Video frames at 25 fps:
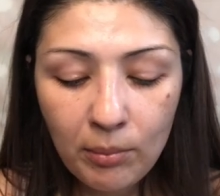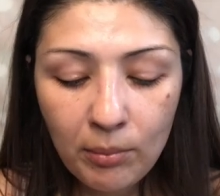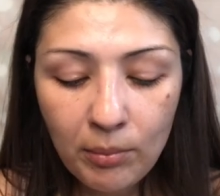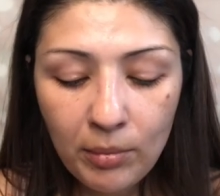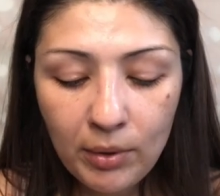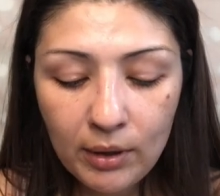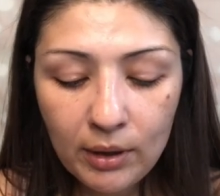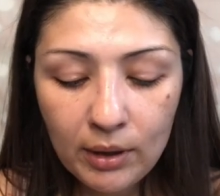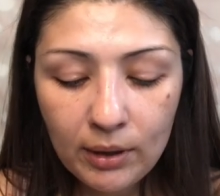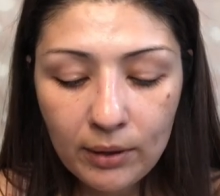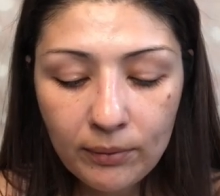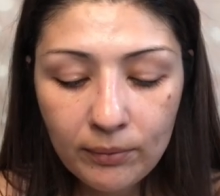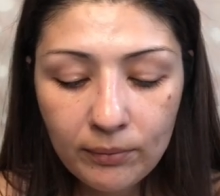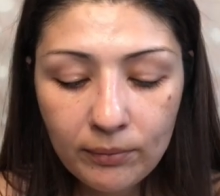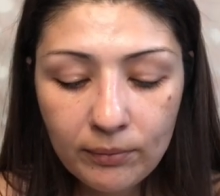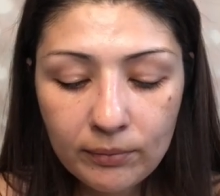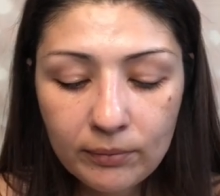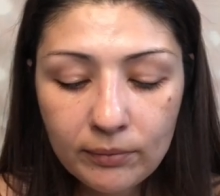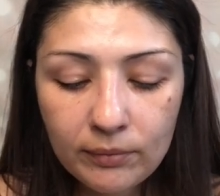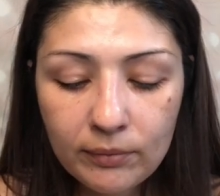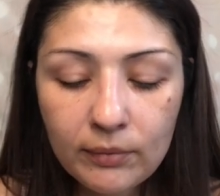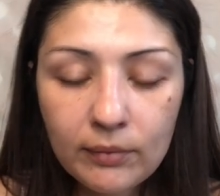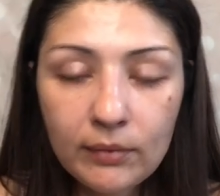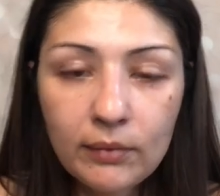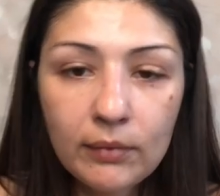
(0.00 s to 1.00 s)
but
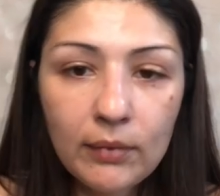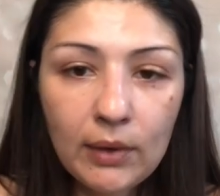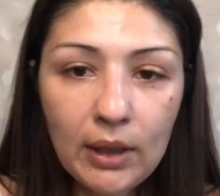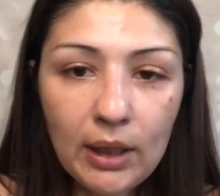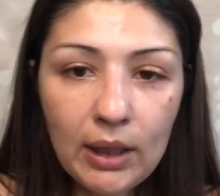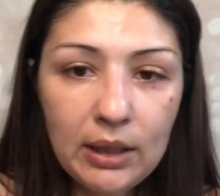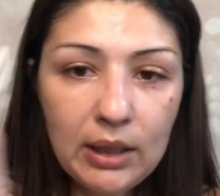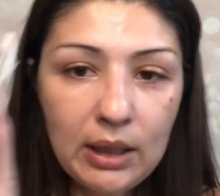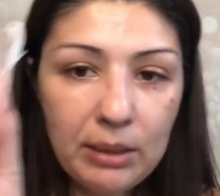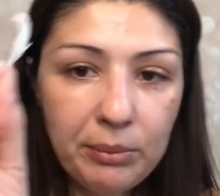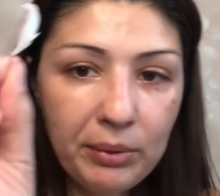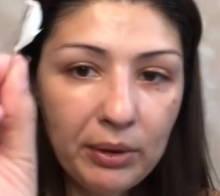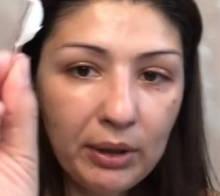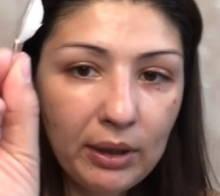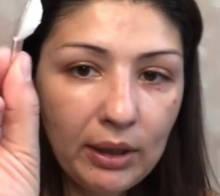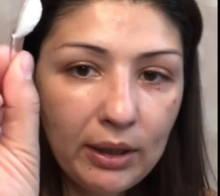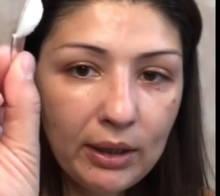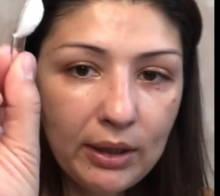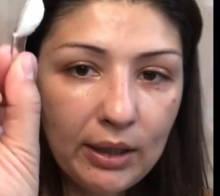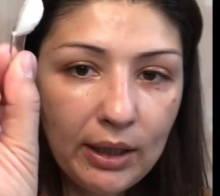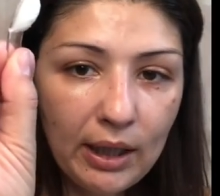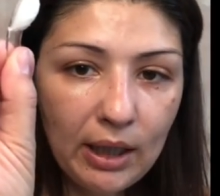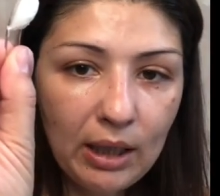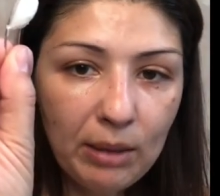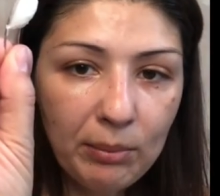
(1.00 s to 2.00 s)
I typically
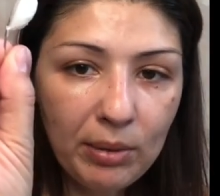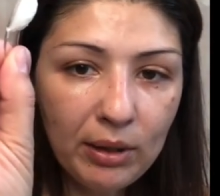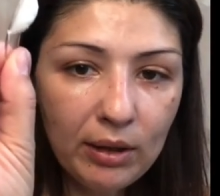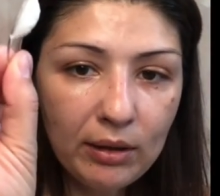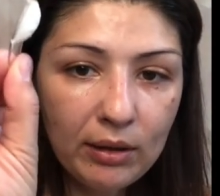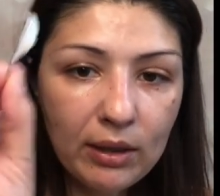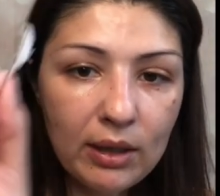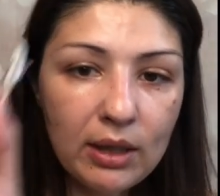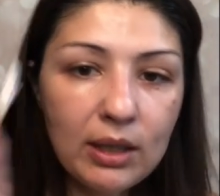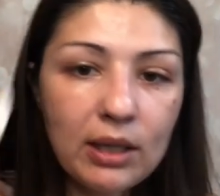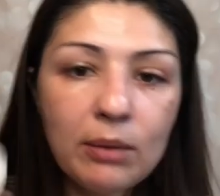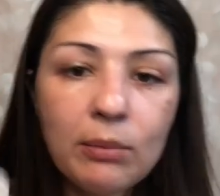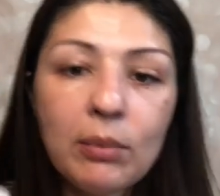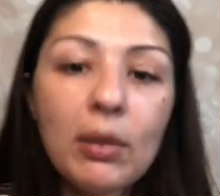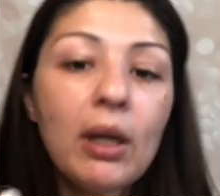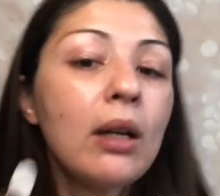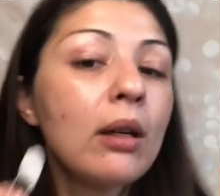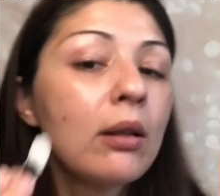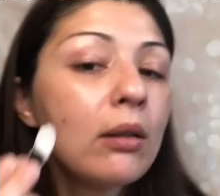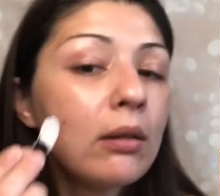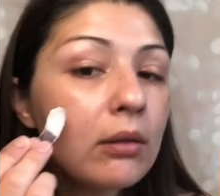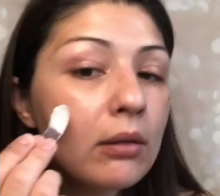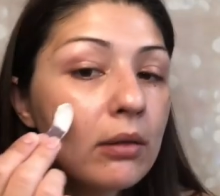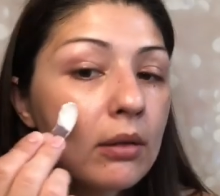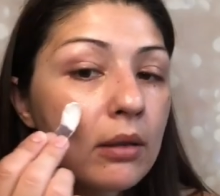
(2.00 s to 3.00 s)
take about this
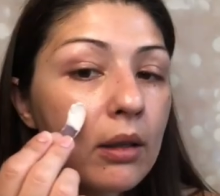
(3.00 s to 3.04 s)
amount